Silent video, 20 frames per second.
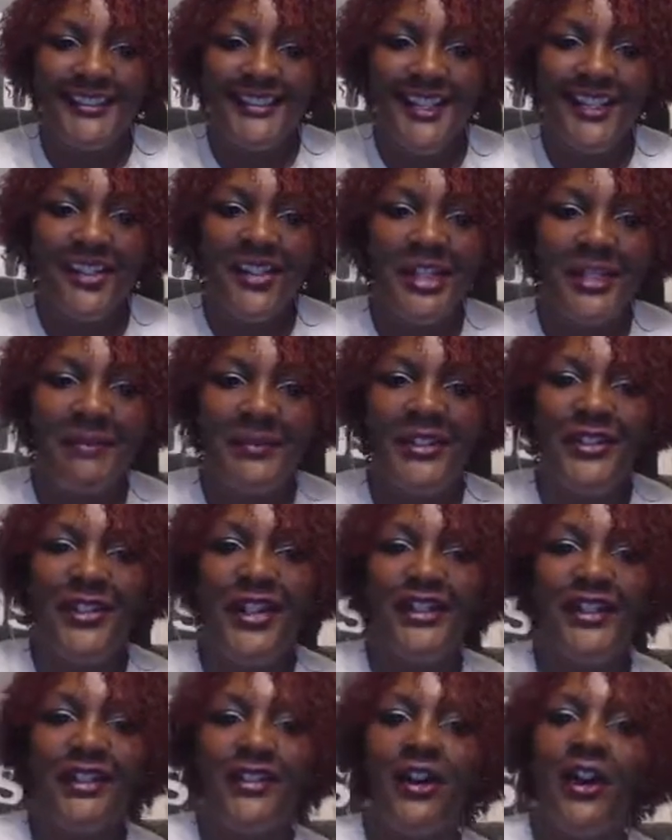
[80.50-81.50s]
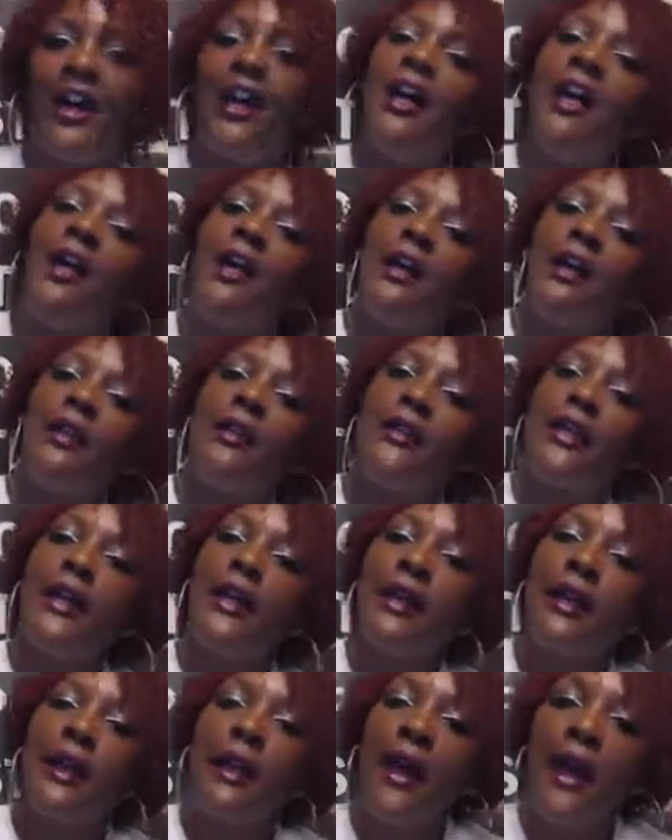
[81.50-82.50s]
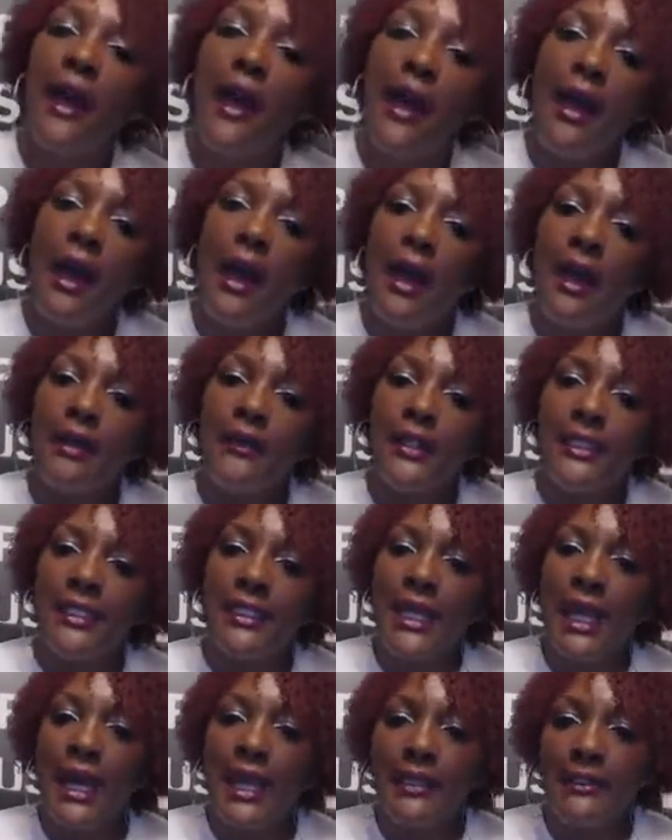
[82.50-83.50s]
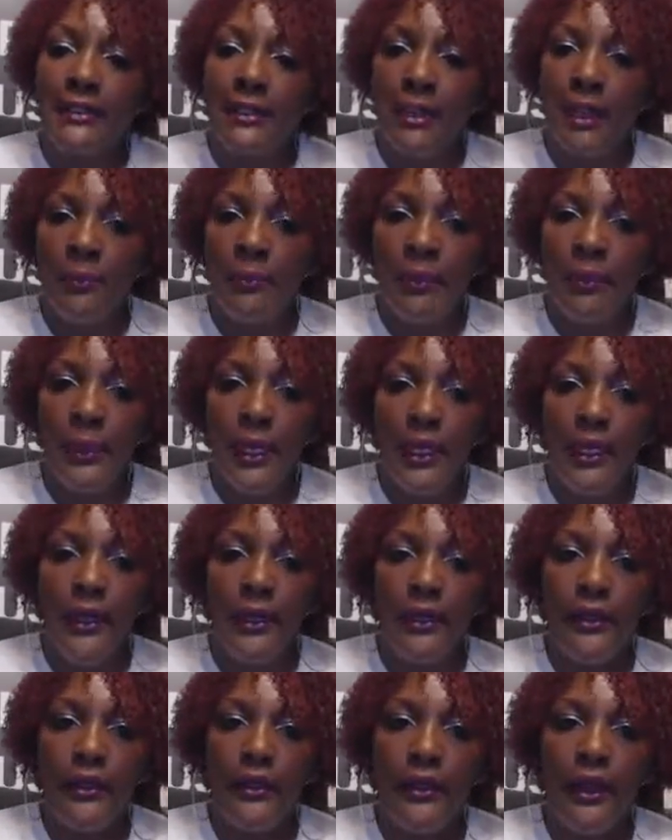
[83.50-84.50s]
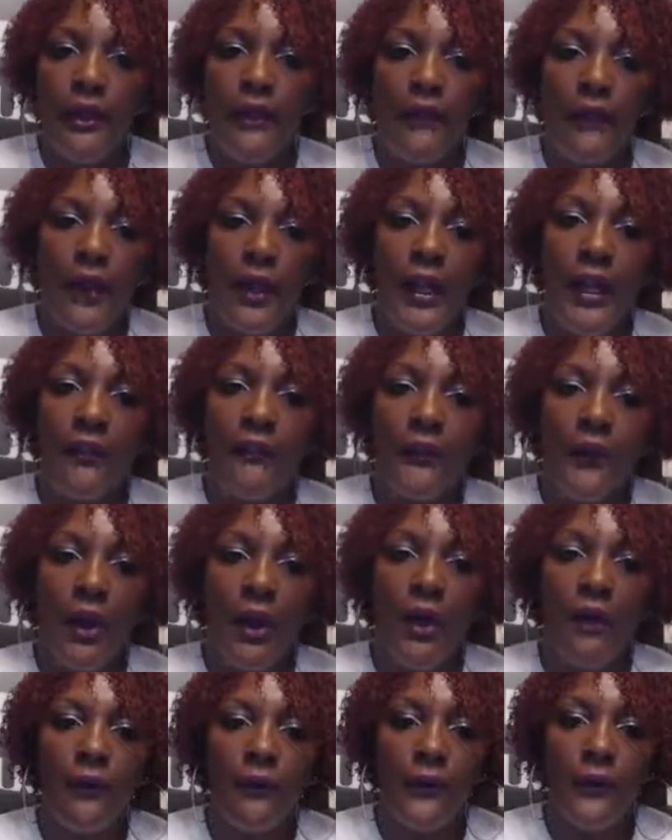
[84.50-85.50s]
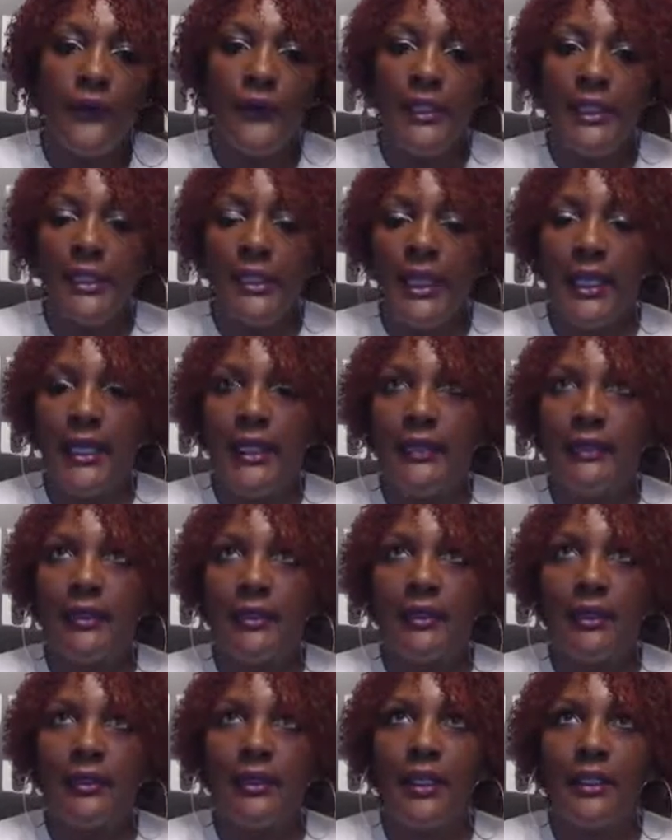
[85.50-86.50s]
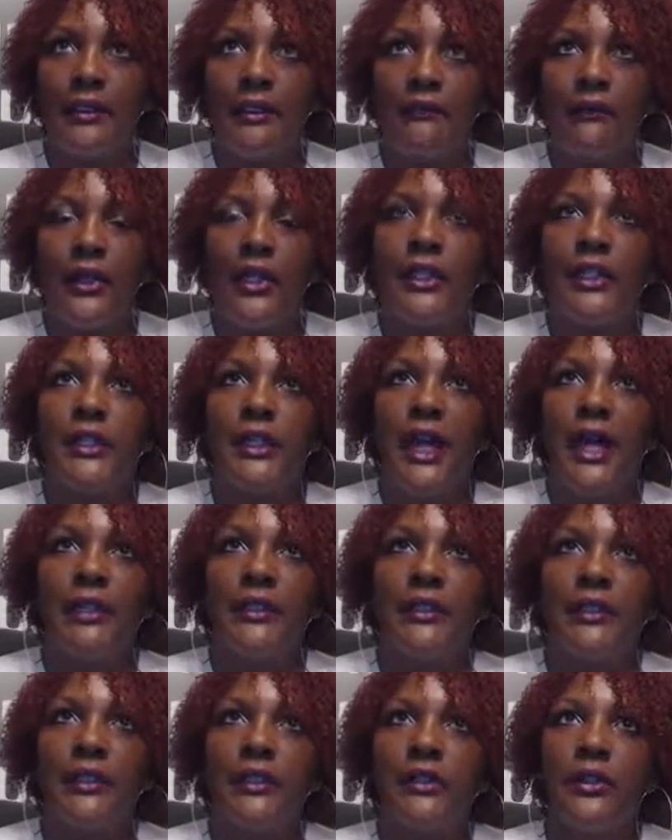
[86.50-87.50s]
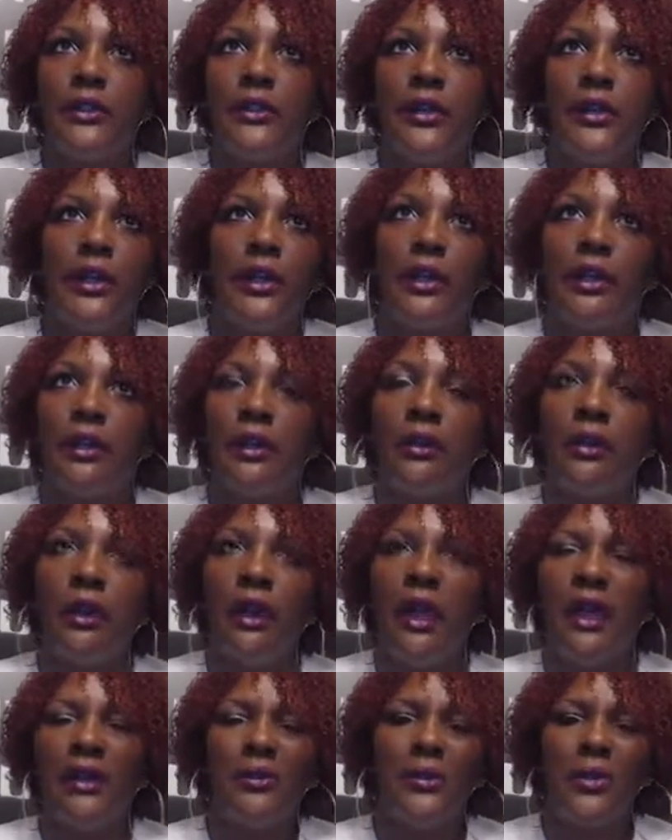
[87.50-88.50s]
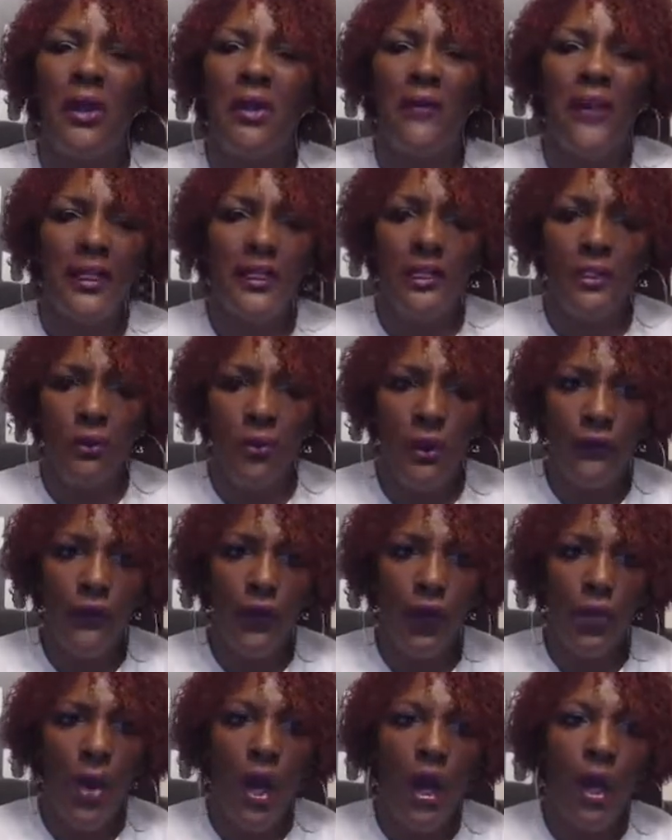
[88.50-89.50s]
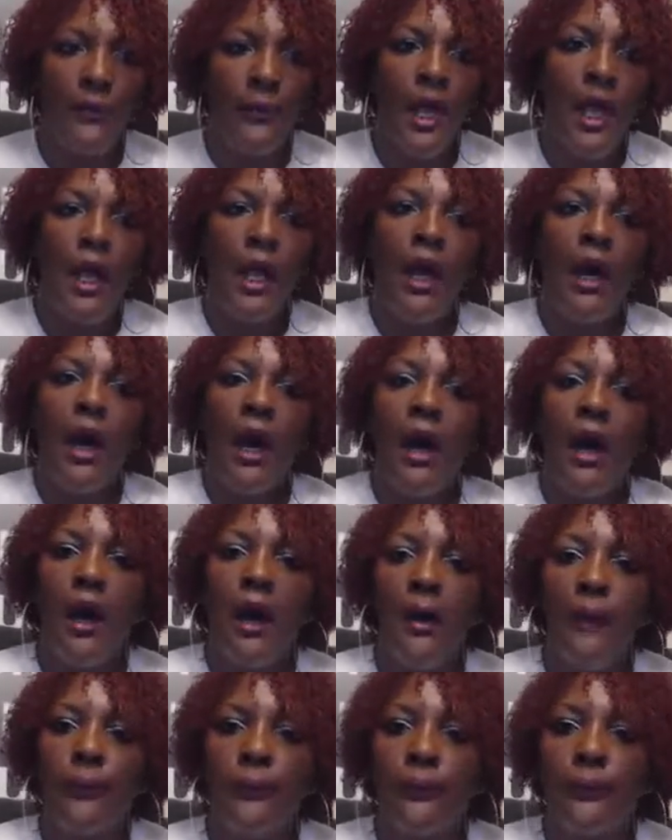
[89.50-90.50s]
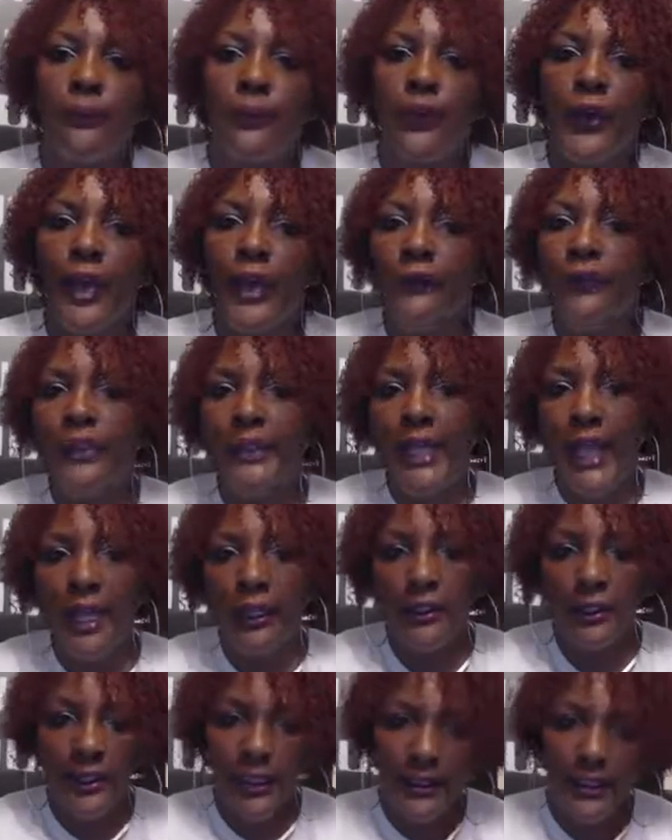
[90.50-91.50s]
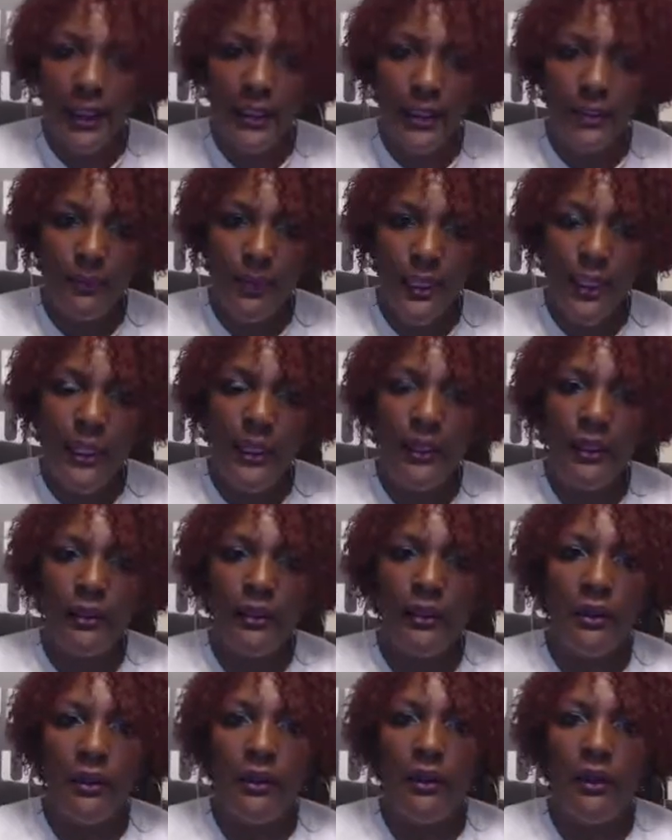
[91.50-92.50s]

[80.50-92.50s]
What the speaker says: lost my train of thought. Yeah, the slides that I prepared for all 50 states, and I think the Virgin Islands are in there. I don't know if I did one for Guam. For every dollar that they spend